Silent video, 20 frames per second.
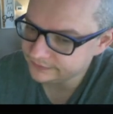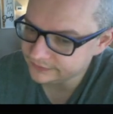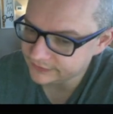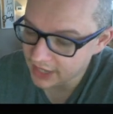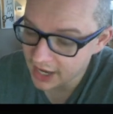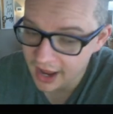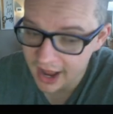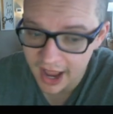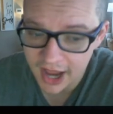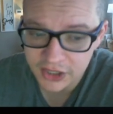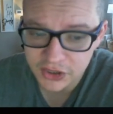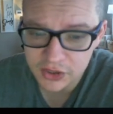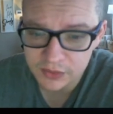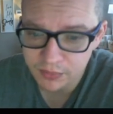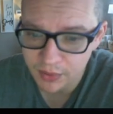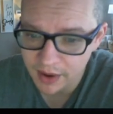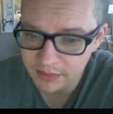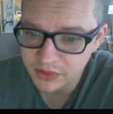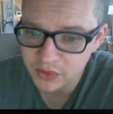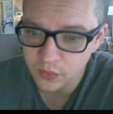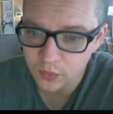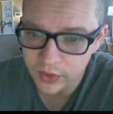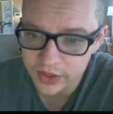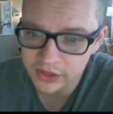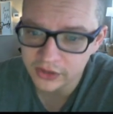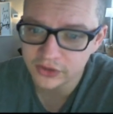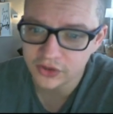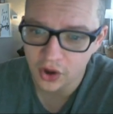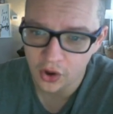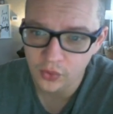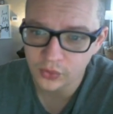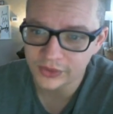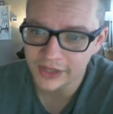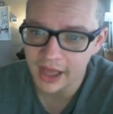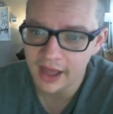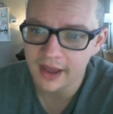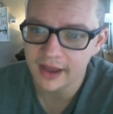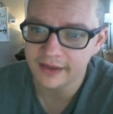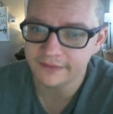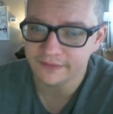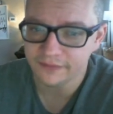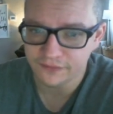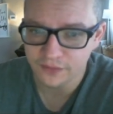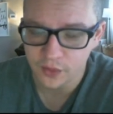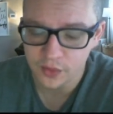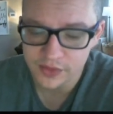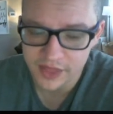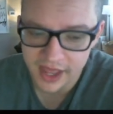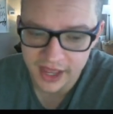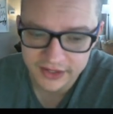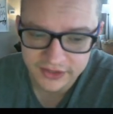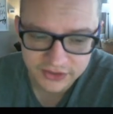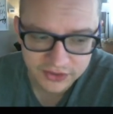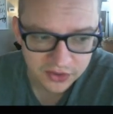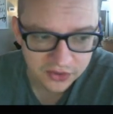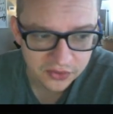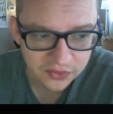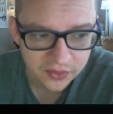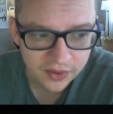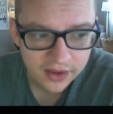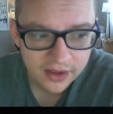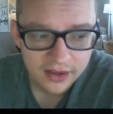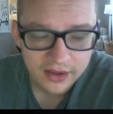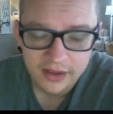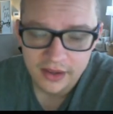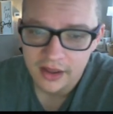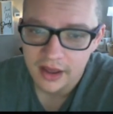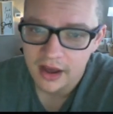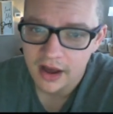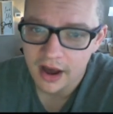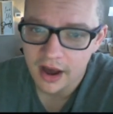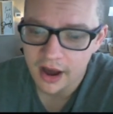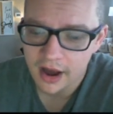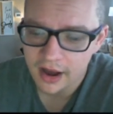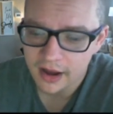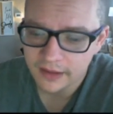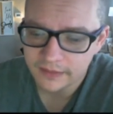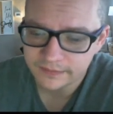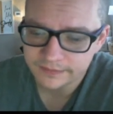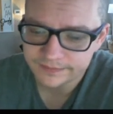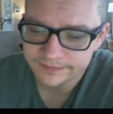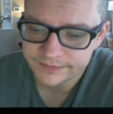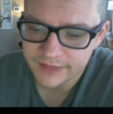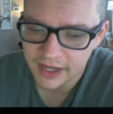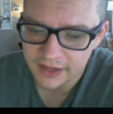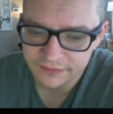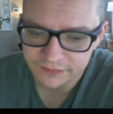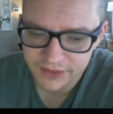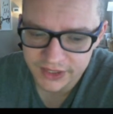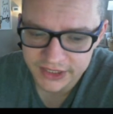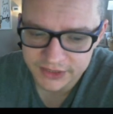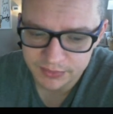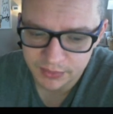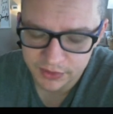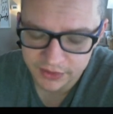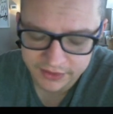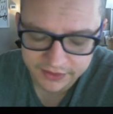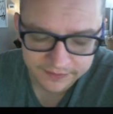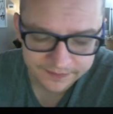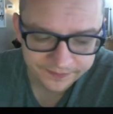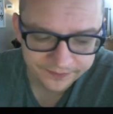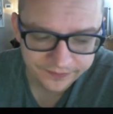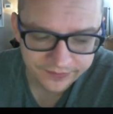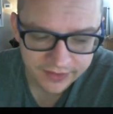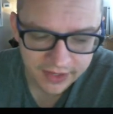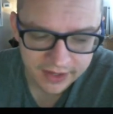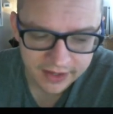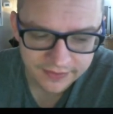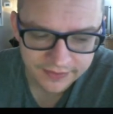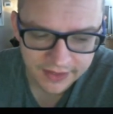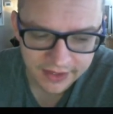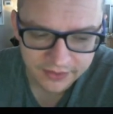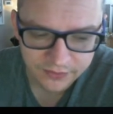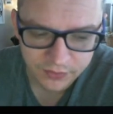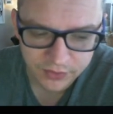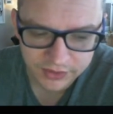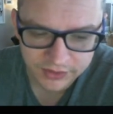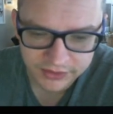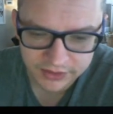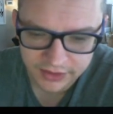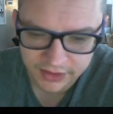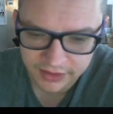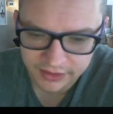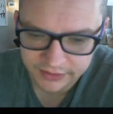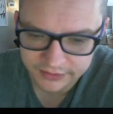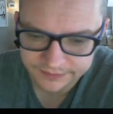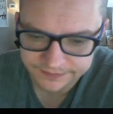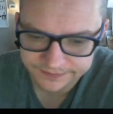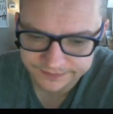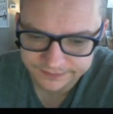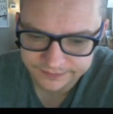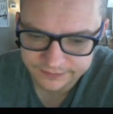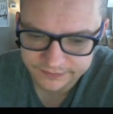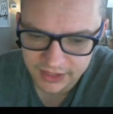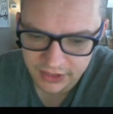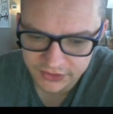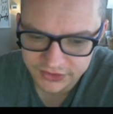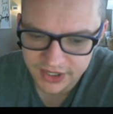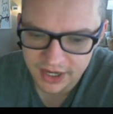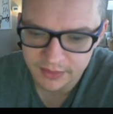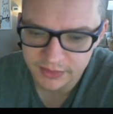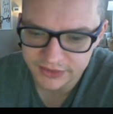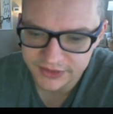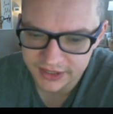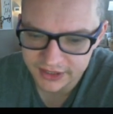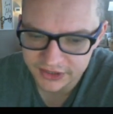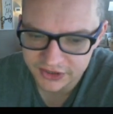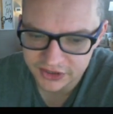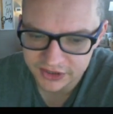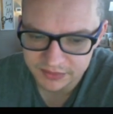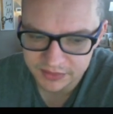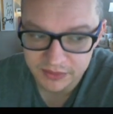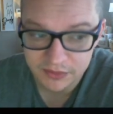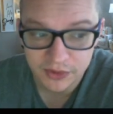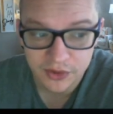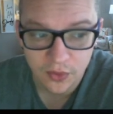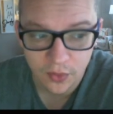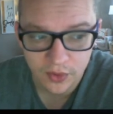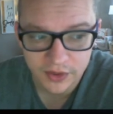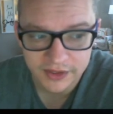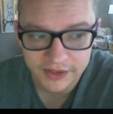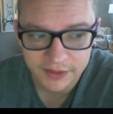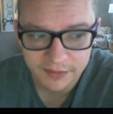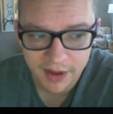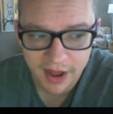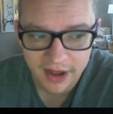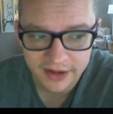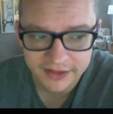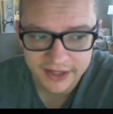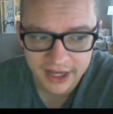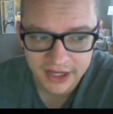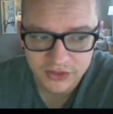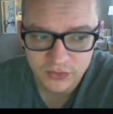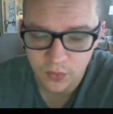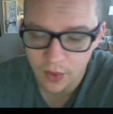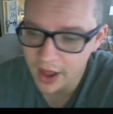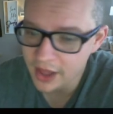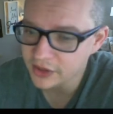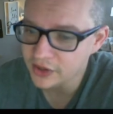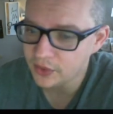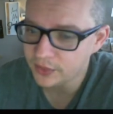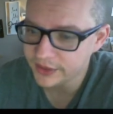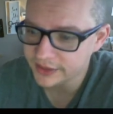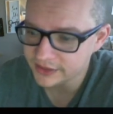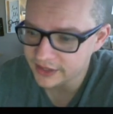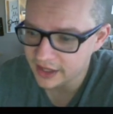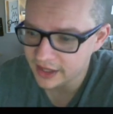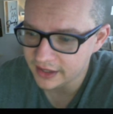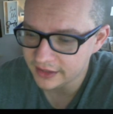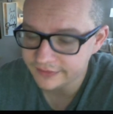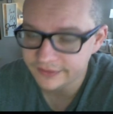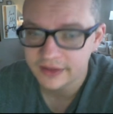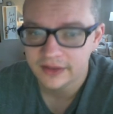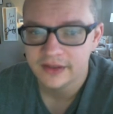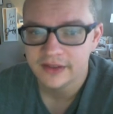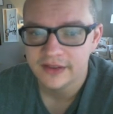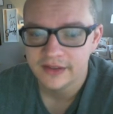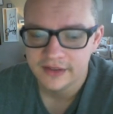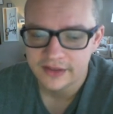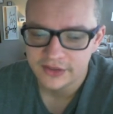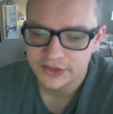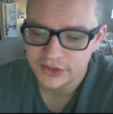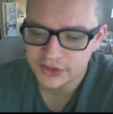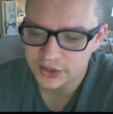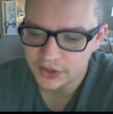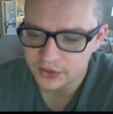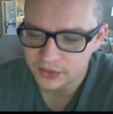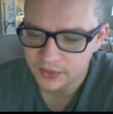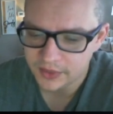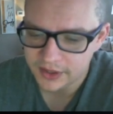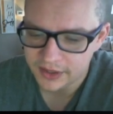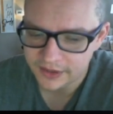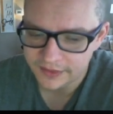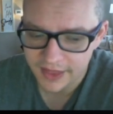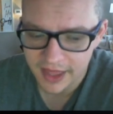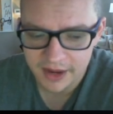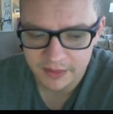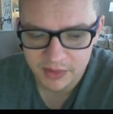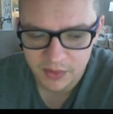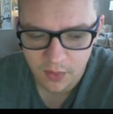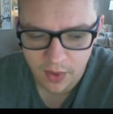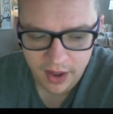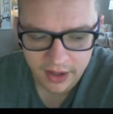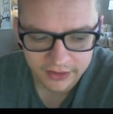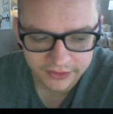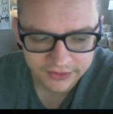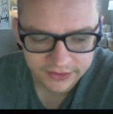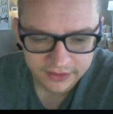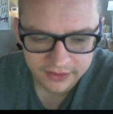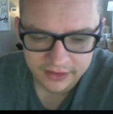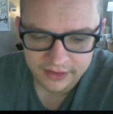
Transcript: I actually probably will go live for that. So on Facebook, and then I'll simultaneously be recording the podcast while going live. So that'll be wild.